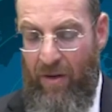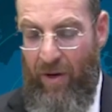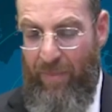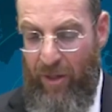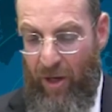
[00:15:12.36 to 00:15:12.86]

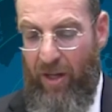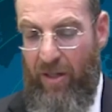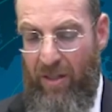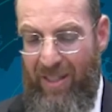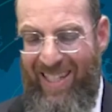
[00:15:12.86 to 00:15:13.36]
Rabbi
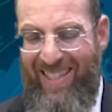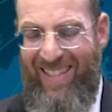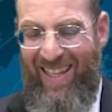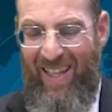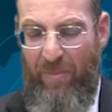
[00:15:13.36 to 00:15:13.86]
Yochanan, he
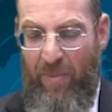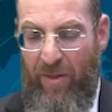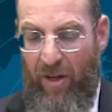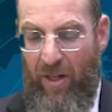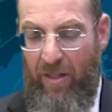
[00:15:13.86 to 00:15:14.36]
said name Rabbi
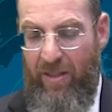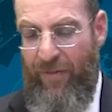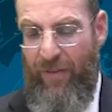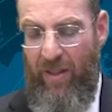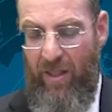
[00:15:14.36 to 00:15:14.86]
Yochanan
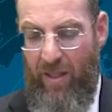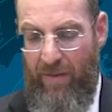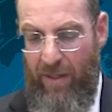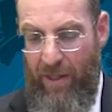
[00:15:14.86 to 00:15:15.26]
differently.